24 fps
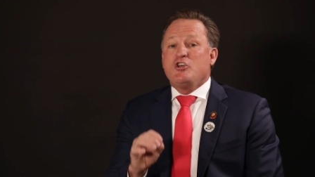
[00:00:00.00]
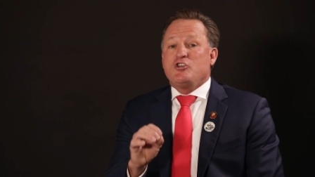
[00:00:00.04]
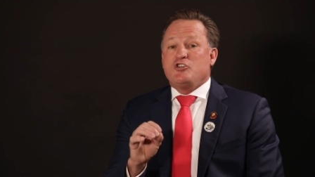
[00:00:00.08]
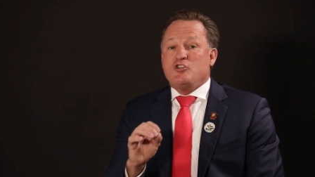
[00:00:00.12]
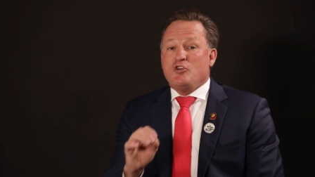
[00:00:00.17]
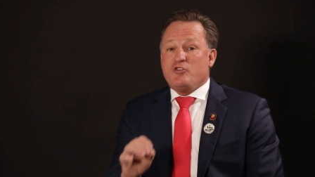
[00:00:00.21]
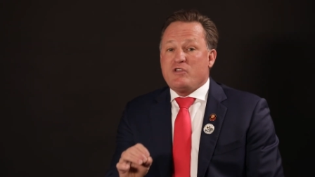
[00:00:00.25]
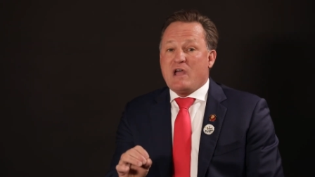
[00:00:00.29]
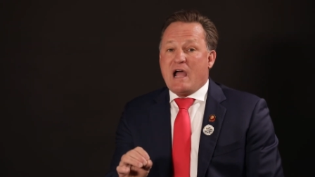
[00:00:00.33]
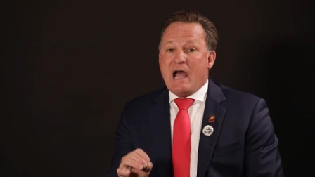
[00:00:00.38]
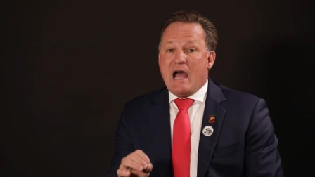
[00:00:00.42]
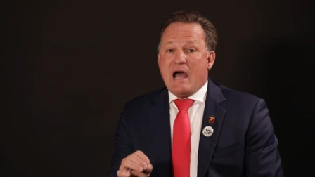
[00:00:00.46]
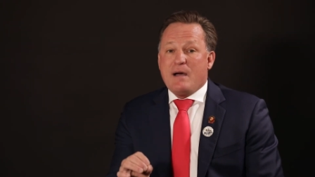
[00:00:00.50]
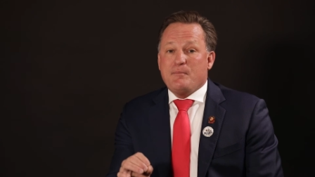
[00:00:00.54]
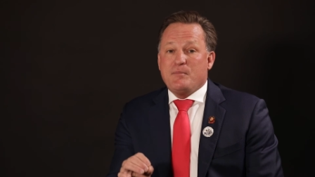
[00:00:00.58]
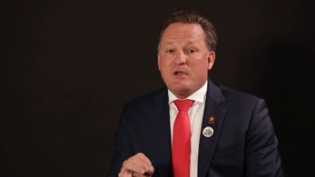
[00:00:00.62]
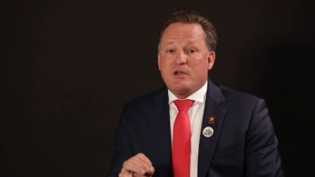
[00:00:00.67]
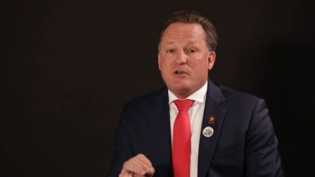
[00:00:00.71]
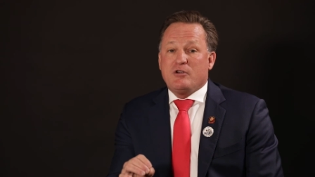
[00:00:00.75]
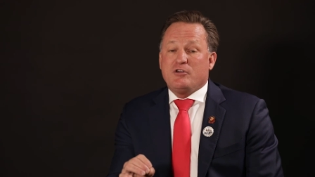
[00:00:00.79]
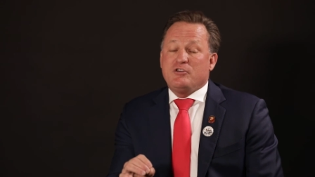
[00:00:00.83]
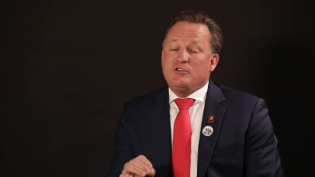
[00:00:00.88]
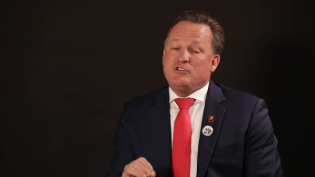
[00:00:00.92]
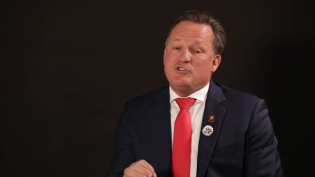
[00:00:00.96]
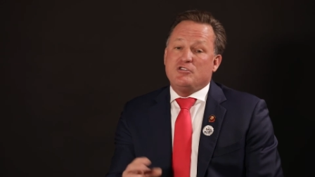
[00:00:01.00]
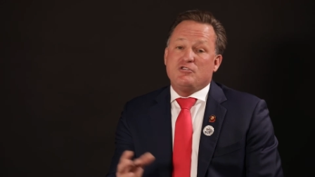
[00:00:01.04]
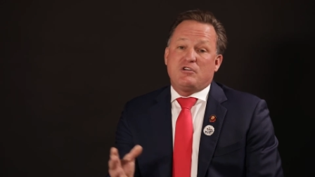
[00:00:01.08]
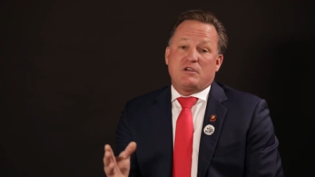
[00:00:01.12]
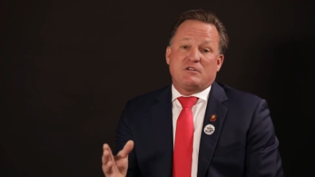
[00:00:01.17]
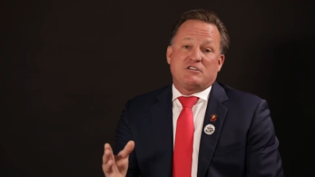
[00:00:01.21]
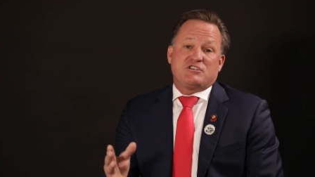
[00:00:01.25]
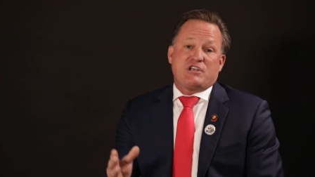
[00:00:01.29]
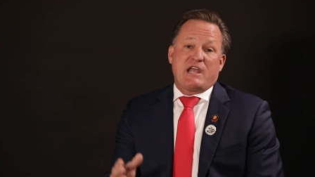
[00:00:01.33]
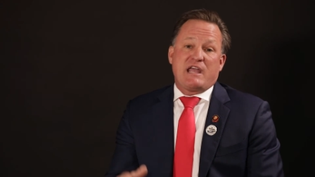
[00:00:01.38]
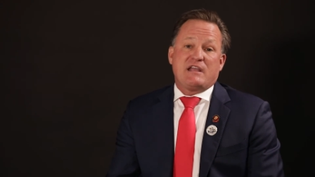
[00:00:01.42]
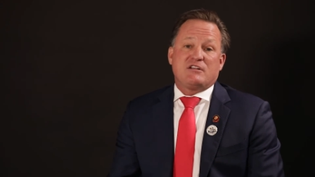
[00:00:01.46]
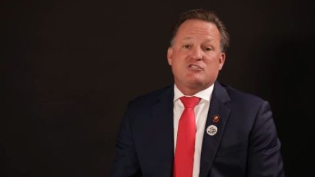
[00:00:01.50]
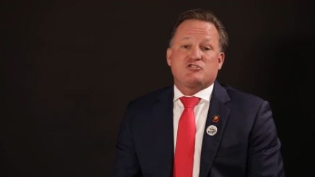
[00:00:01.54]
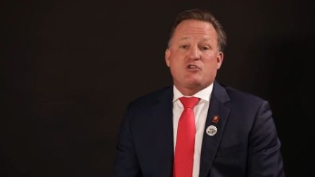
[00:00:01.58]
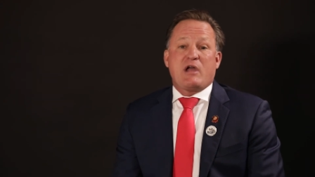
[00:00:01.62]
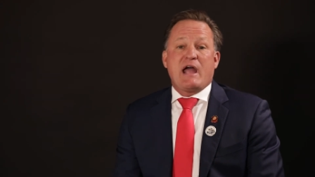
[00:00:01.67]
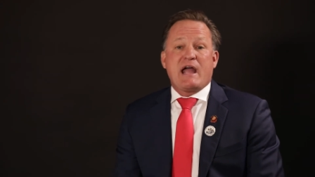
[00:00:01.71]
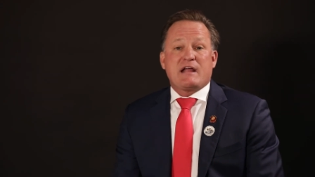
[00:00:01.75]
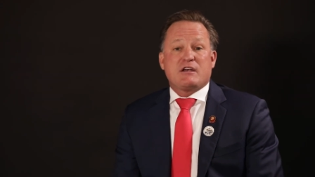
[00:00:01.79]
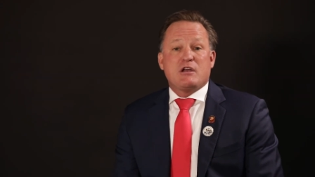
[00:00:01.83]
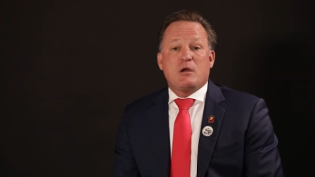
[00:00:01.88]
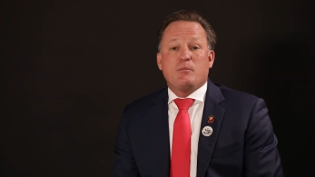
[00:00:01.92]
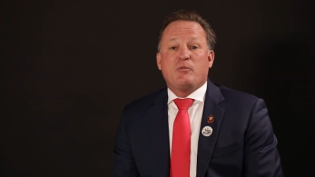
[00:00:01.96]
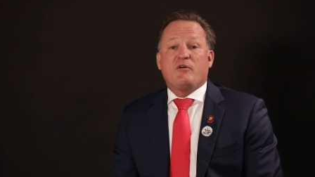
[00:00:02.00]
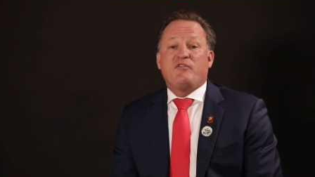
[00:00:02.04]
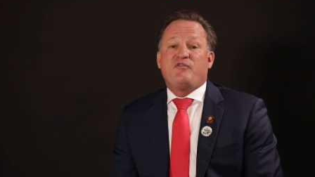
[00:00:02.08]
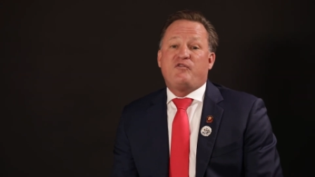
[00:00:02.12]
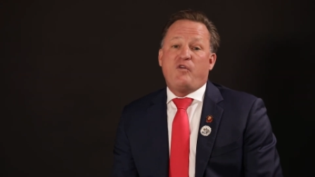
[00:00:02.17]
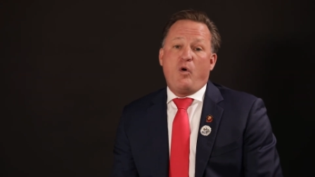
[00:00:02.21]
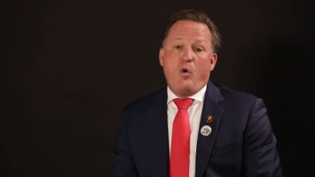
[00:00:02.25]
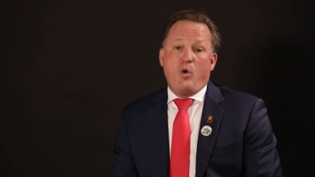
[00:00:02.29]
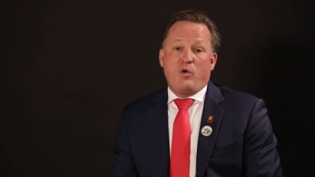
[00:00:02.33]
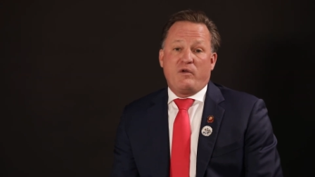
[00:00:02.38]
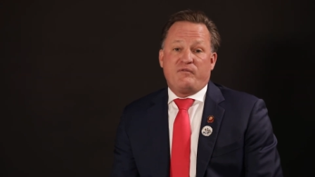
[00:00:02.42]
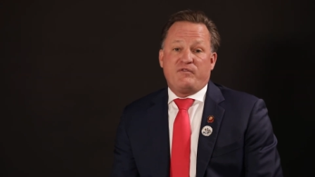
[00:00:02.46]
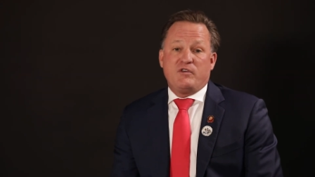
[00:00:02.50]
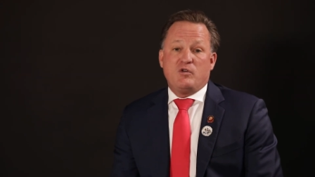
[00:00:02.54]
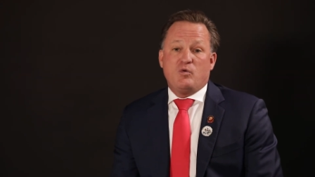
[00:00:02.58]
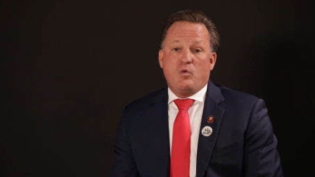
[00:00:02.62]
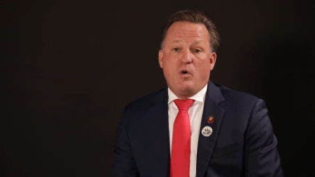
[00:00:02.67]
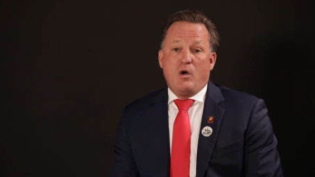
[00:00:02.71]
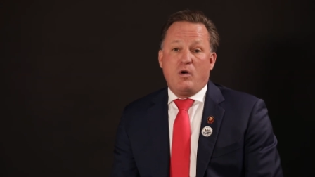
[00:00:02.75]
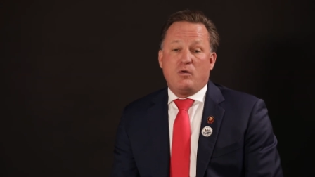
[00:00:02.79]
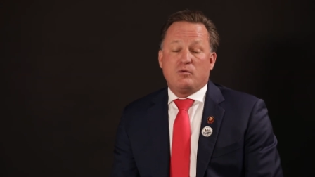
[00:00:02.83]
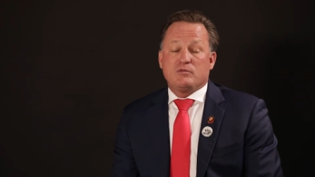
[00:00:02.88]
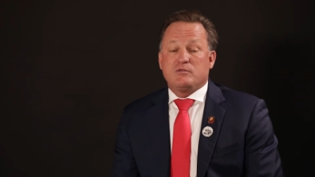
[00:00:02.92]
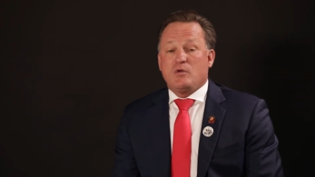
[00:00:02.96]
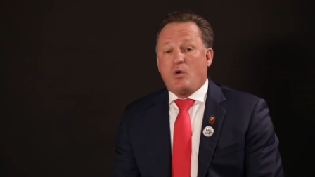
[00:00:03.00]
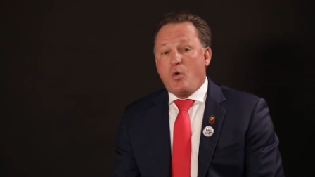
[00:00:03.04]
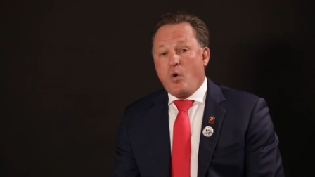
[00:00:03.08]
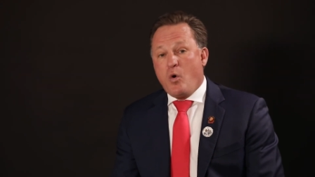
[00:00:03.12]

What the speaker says: You're the high bidder, you can take tract number 4 if you want,